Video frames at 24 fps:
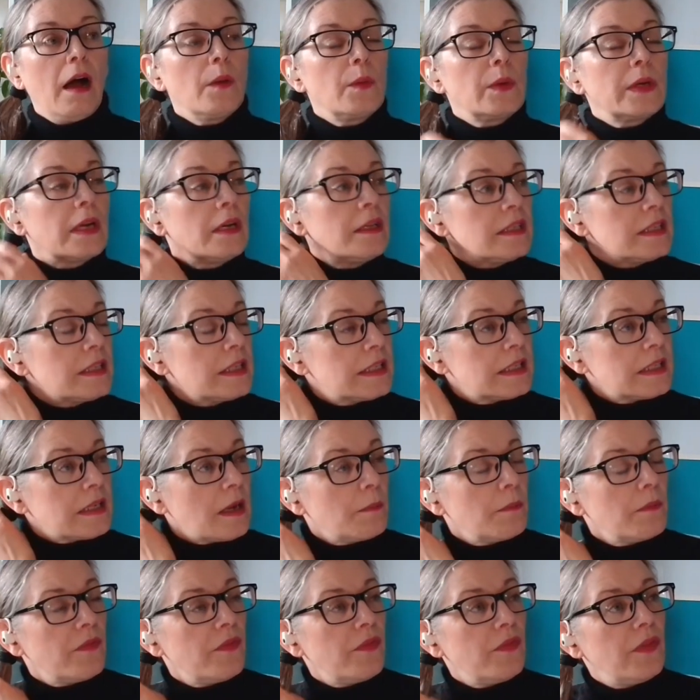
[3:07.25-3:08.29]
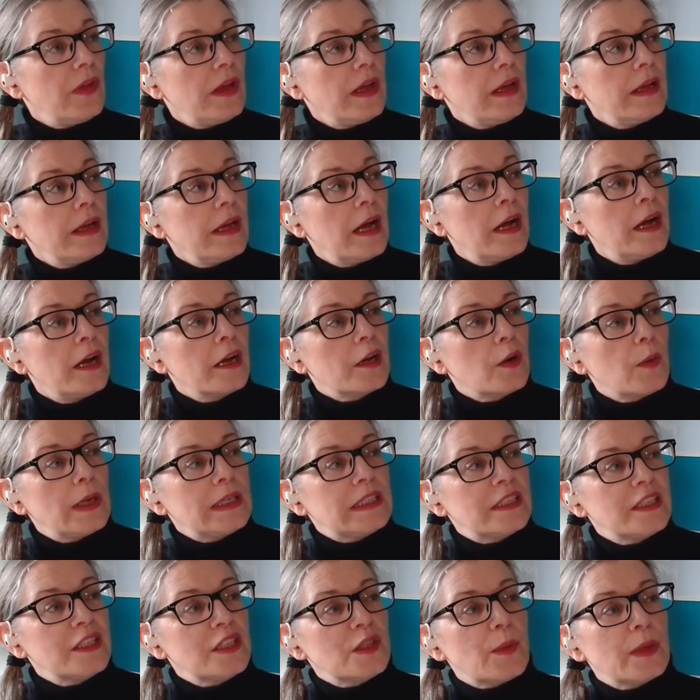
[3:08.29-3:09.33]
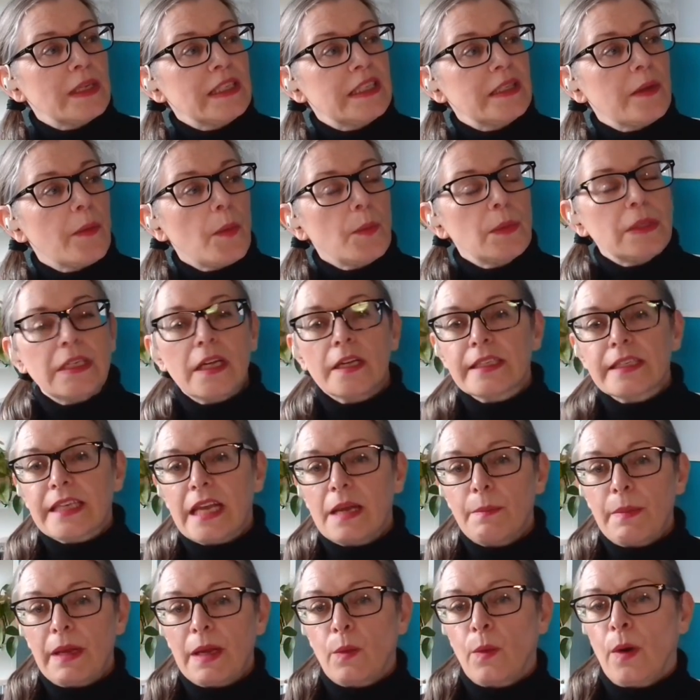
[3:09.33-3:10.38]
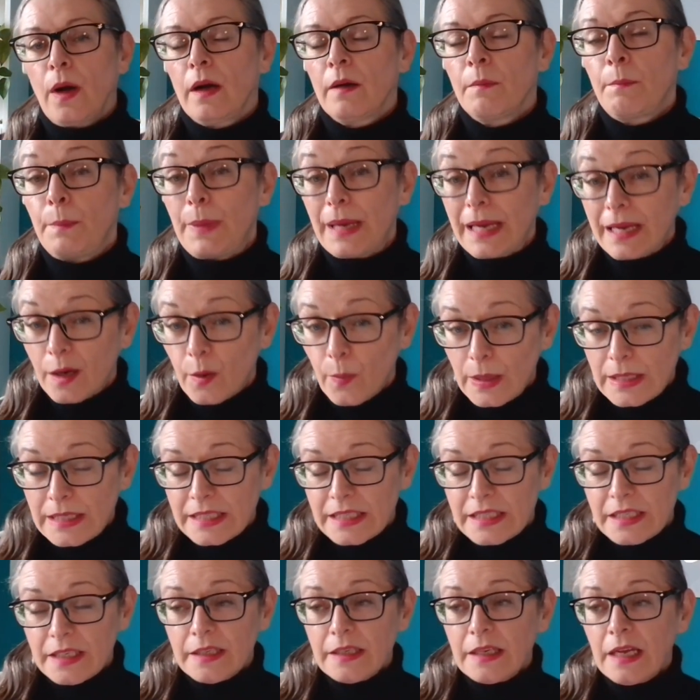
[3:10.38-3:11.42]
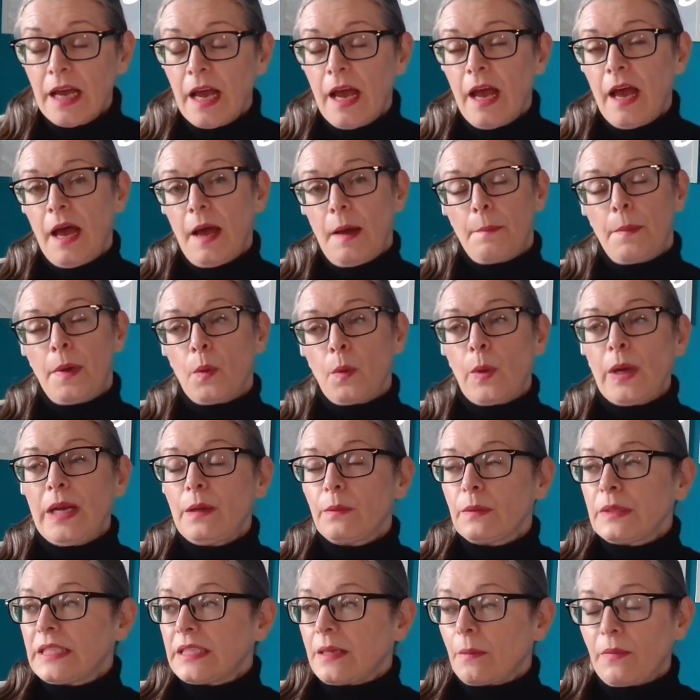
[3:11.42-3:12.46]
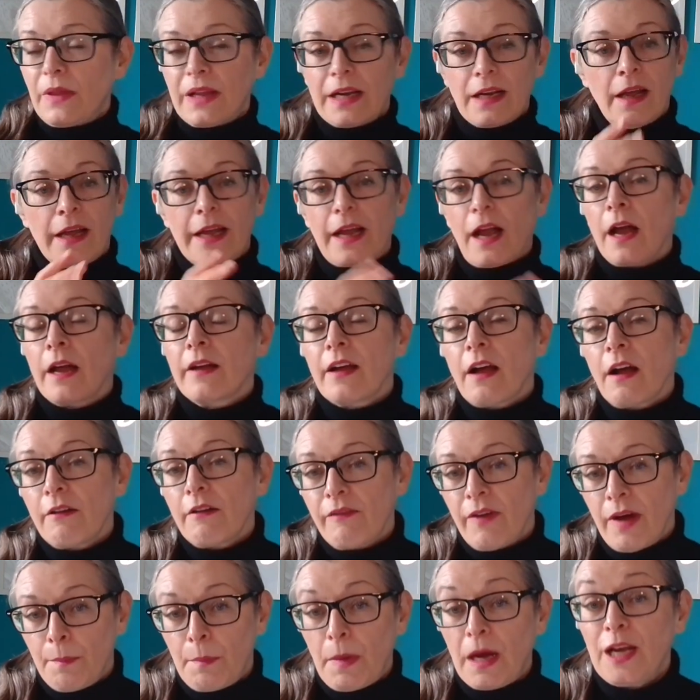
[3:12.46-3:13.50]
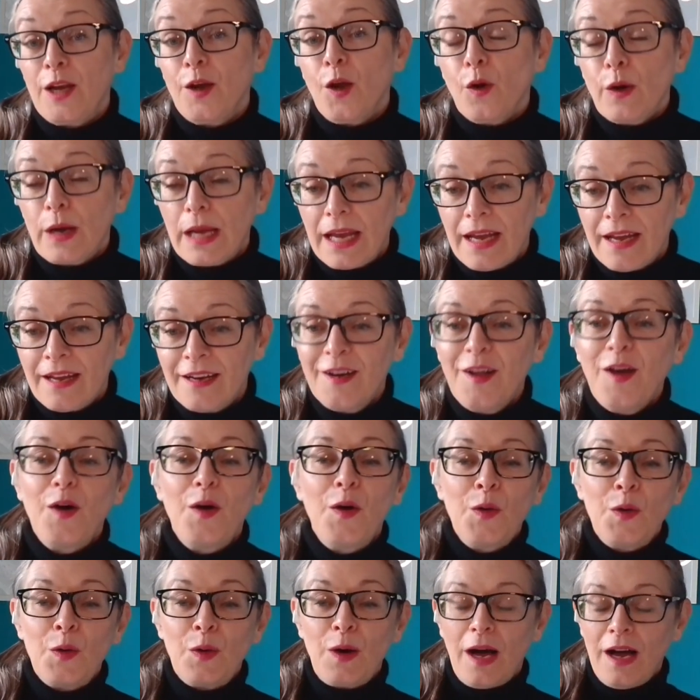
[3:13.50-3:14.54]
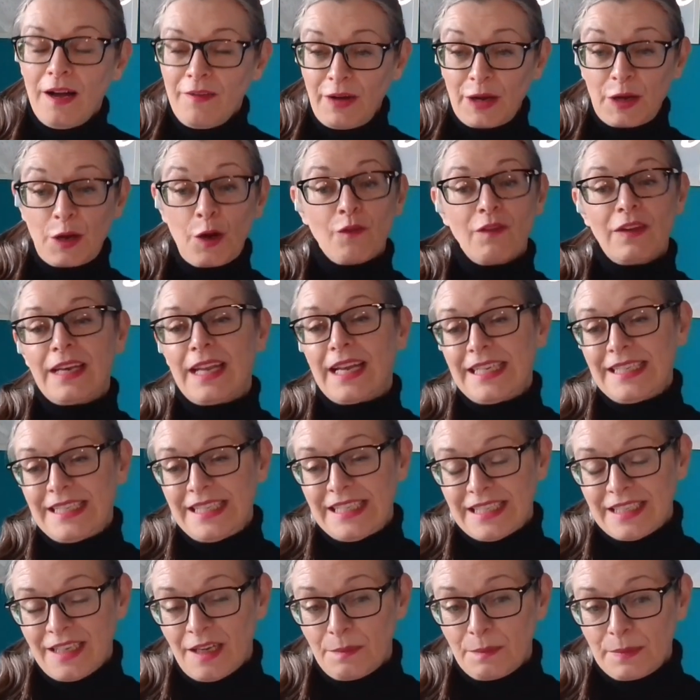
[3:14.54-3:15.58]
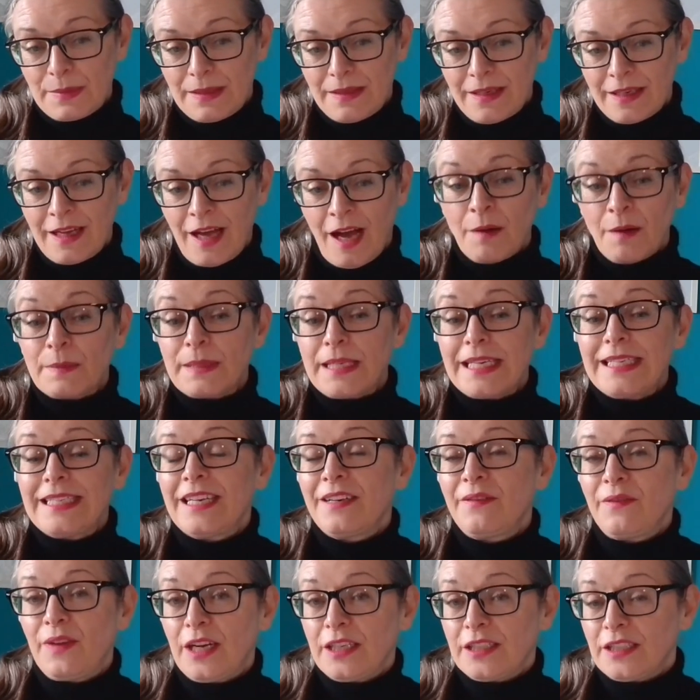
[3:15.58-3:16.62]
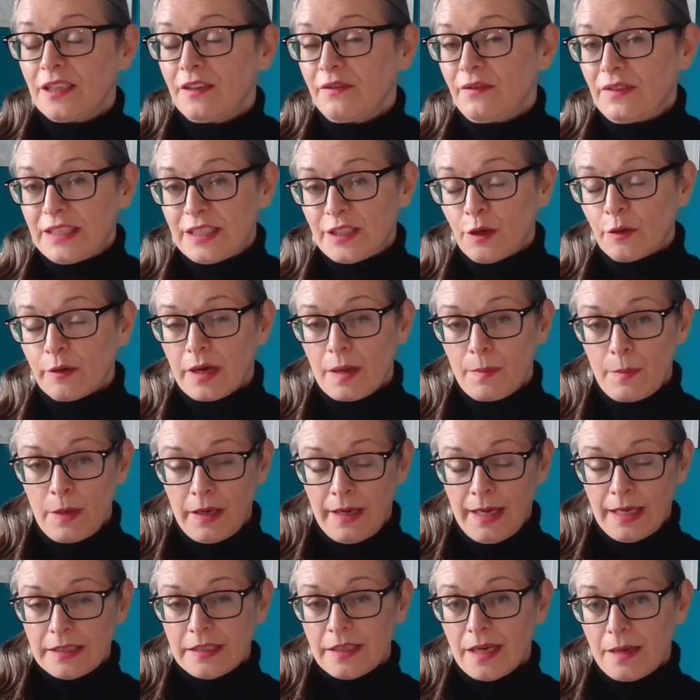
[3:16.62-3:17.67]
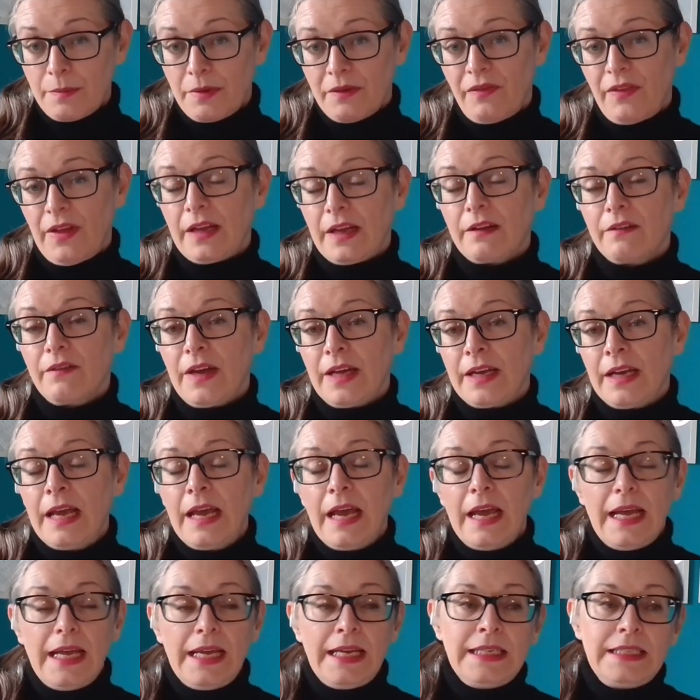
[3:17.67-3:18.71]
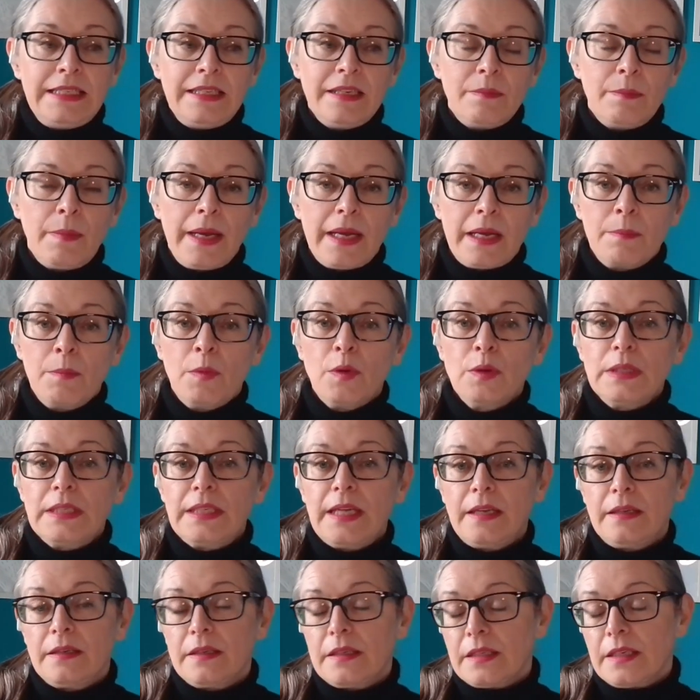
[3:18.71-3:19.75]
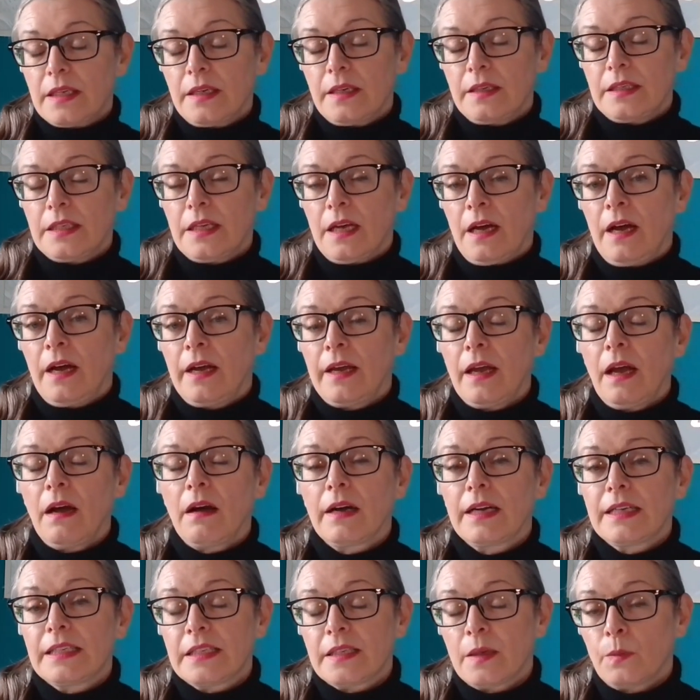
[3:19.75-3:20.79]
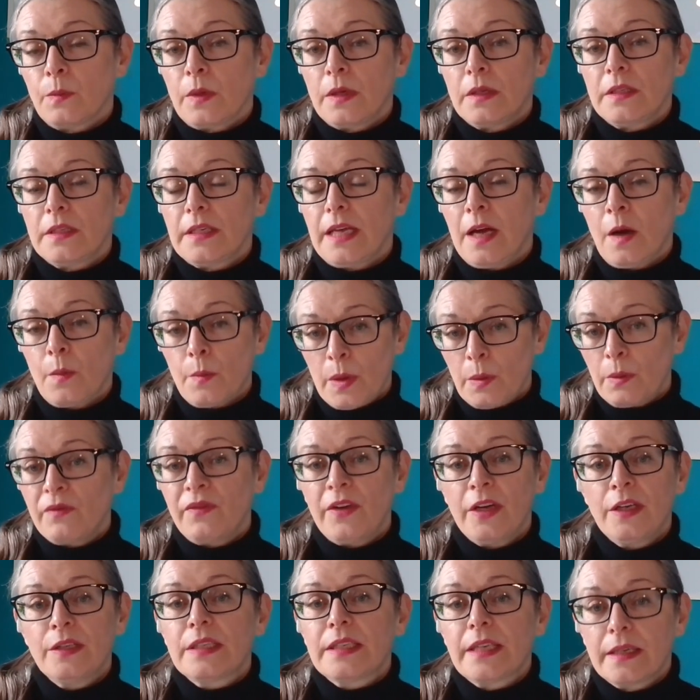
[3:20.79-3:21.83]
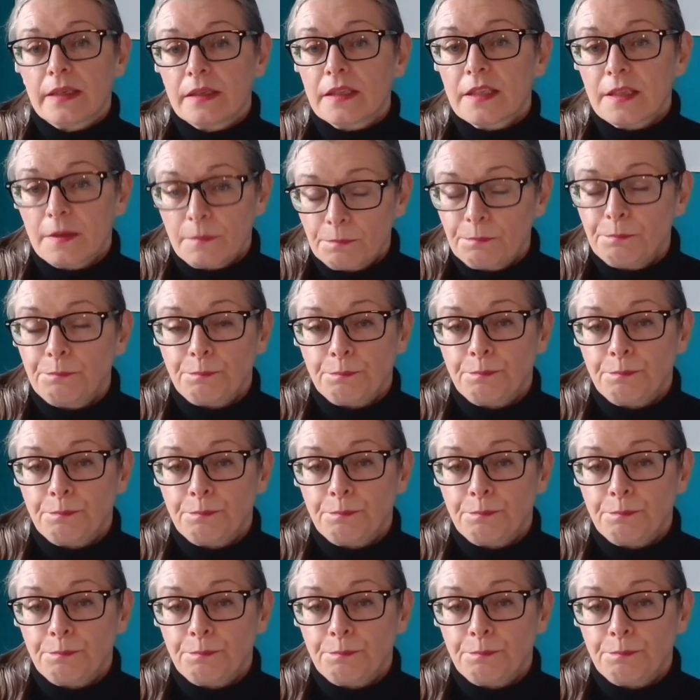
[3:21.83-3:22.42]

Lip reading: I would answer some of the questions when someone was asking me quite a big question. But when it was something like, I can't find my login, or have I got the latest the updated version of this document, that type of thing, then it did make more sense that I hired someone to help me with those things.